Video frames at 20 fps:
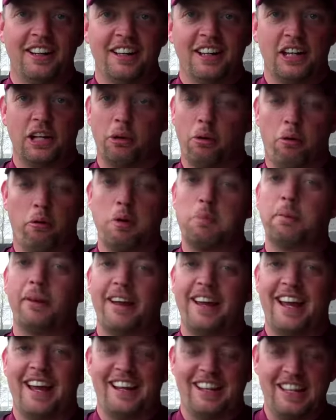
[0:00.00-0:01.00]
you know, when we
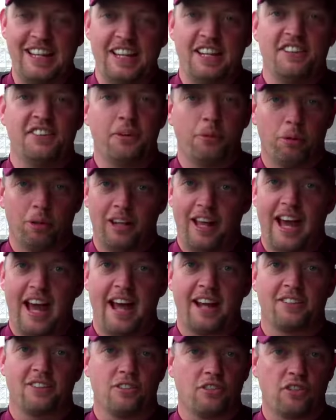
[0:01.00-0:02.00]
play at ease and
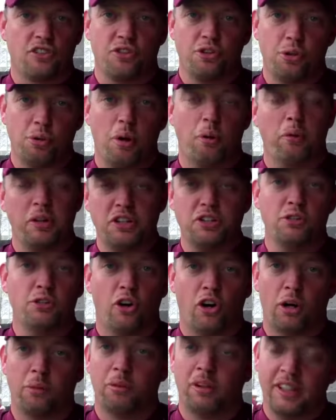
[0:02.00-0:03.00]
relax and just do what we do
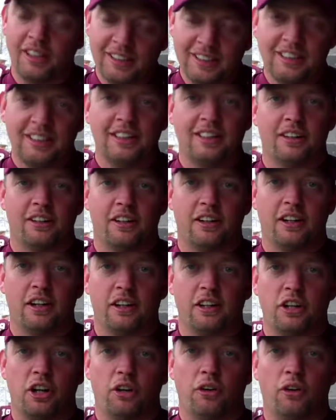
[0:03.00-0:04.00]
normally,
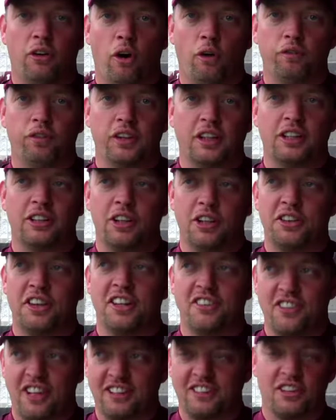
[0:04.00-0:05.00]
you know, hopefully good
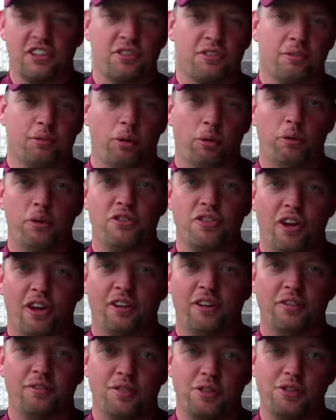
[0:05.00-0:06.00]
things like this will
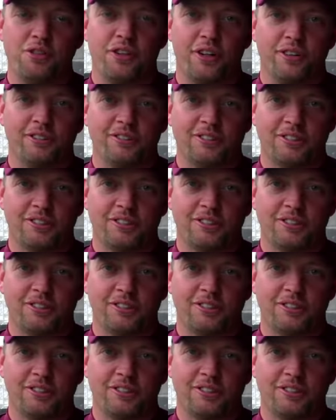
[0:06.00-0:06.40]
result in the future.